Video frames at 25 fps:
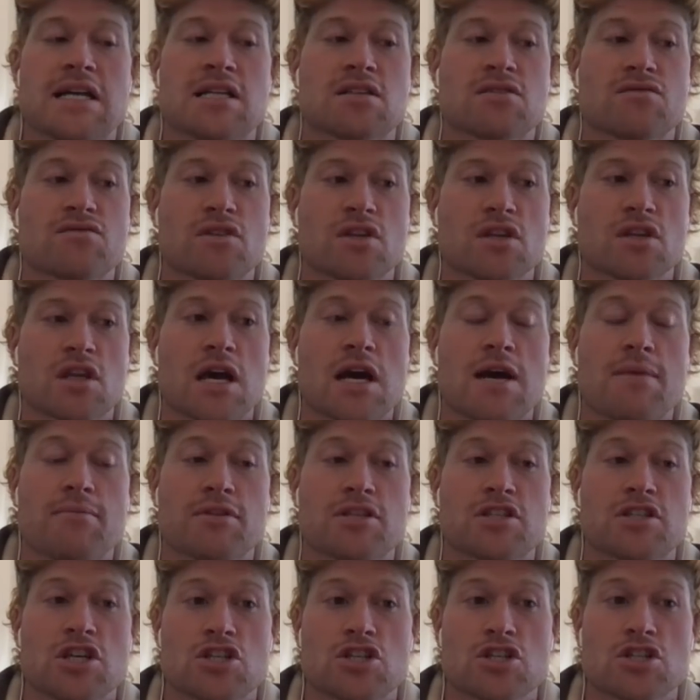of the
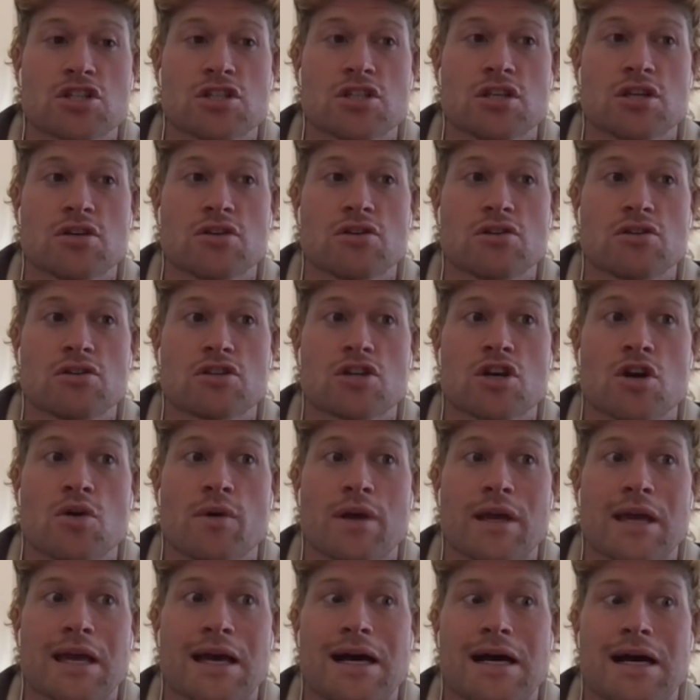competitions that is
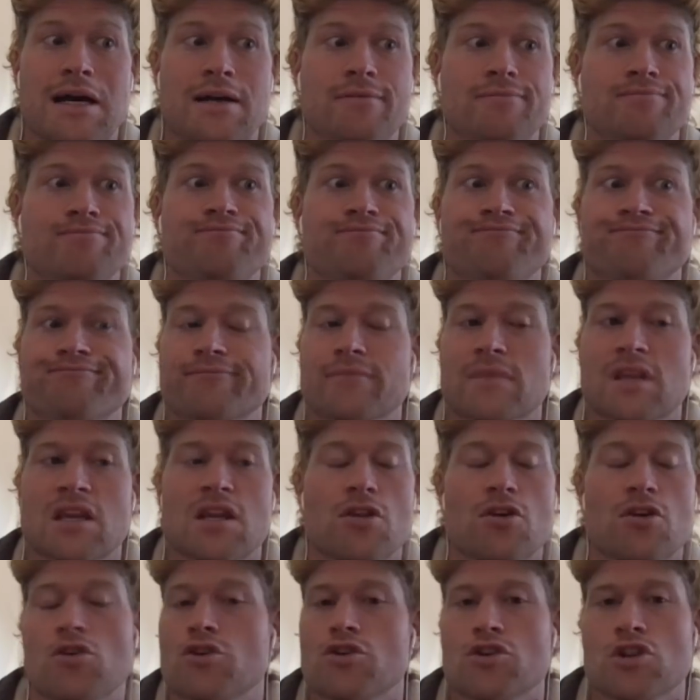going on,
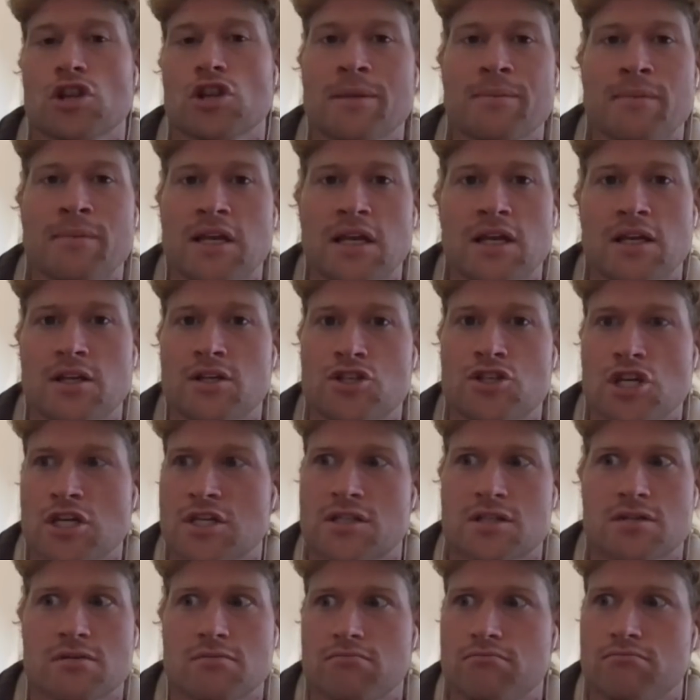they're limited
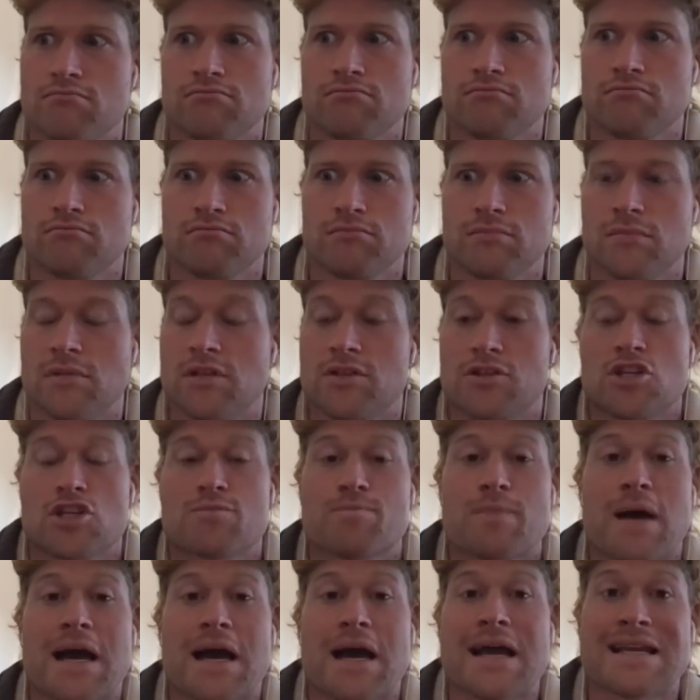just
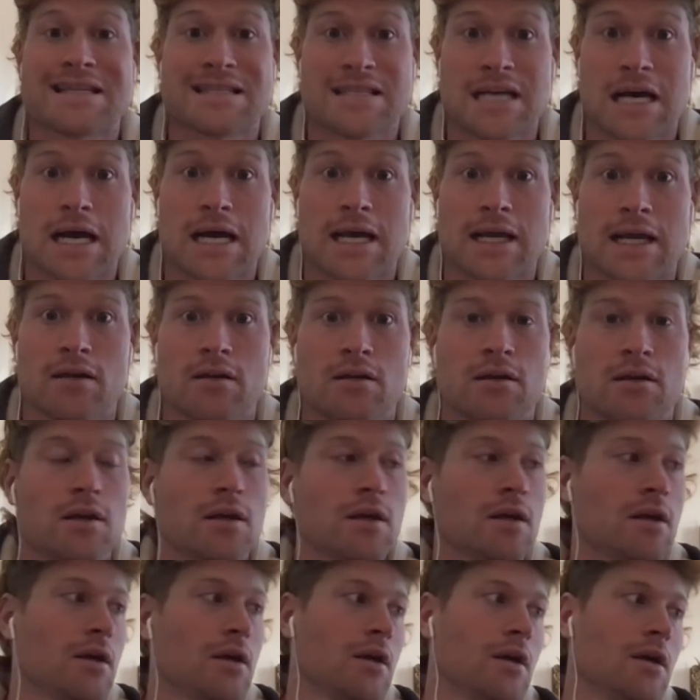by design.
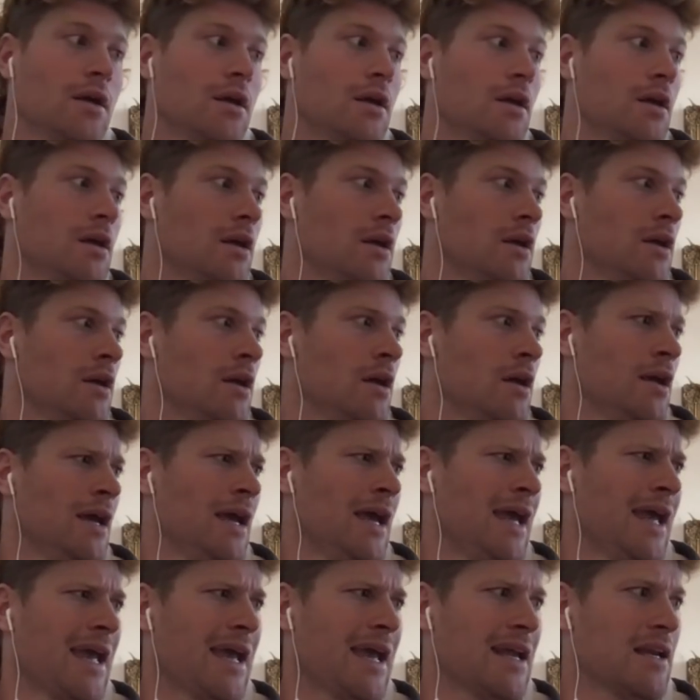
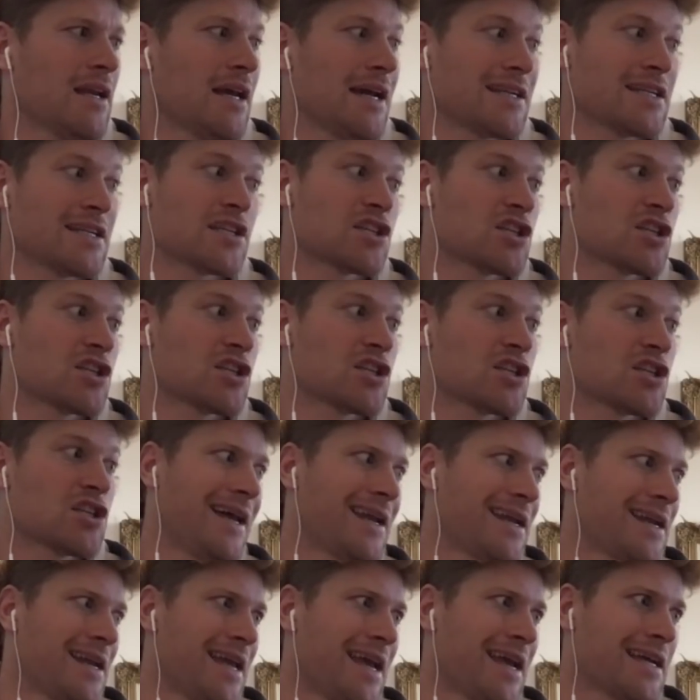And I just saw a
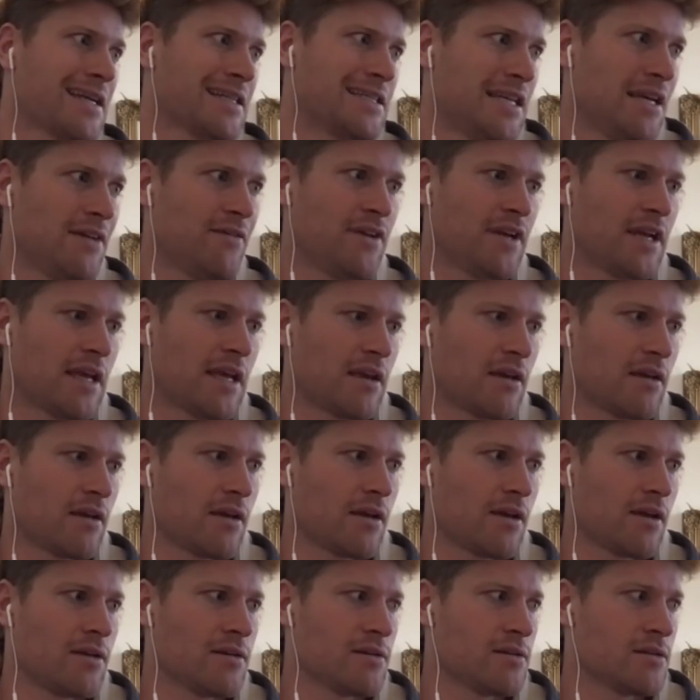lot of negativity.
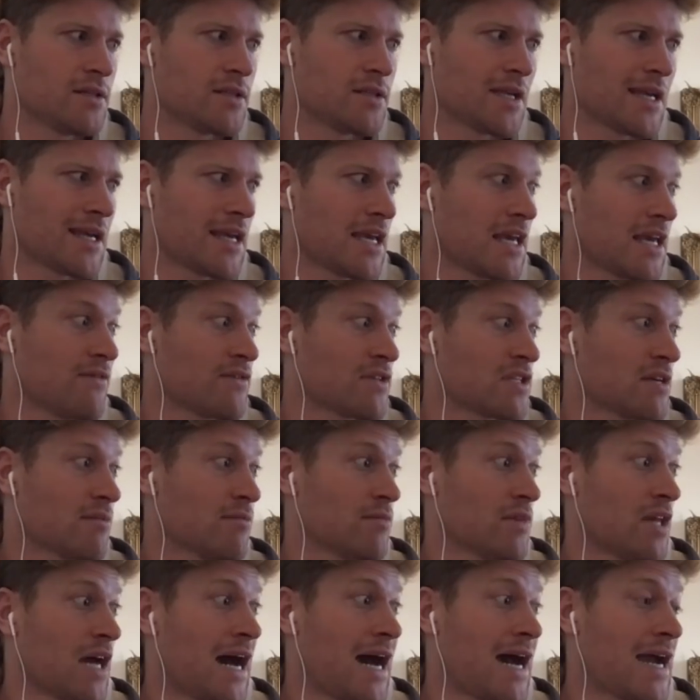And it's like even some
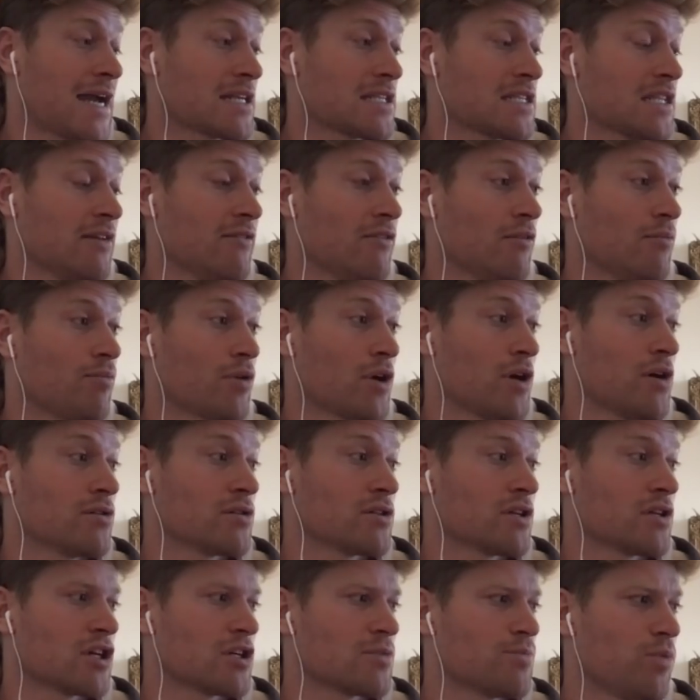of the highest level
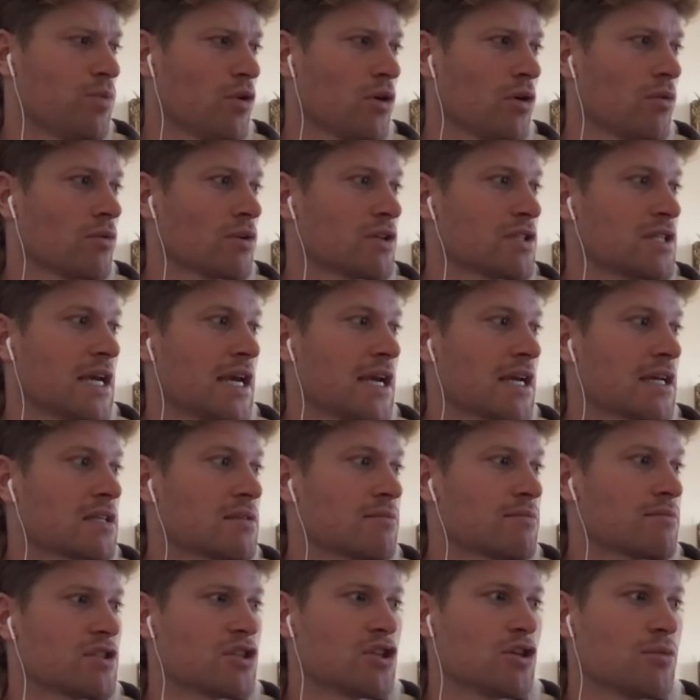pros in our sport were saying
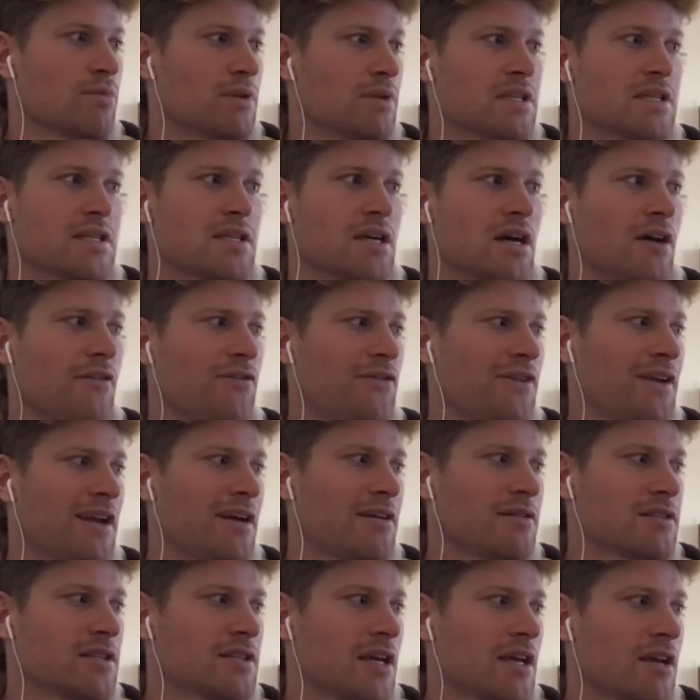some stupid stuff. And
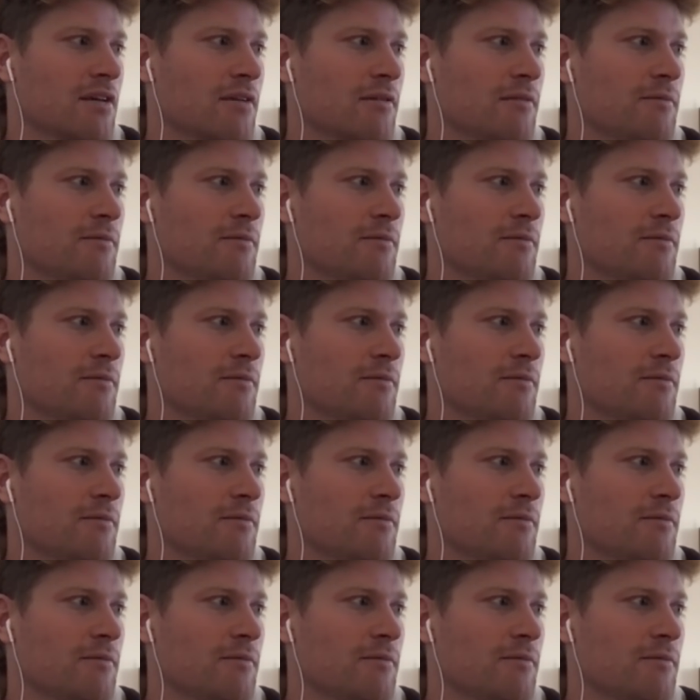I was like,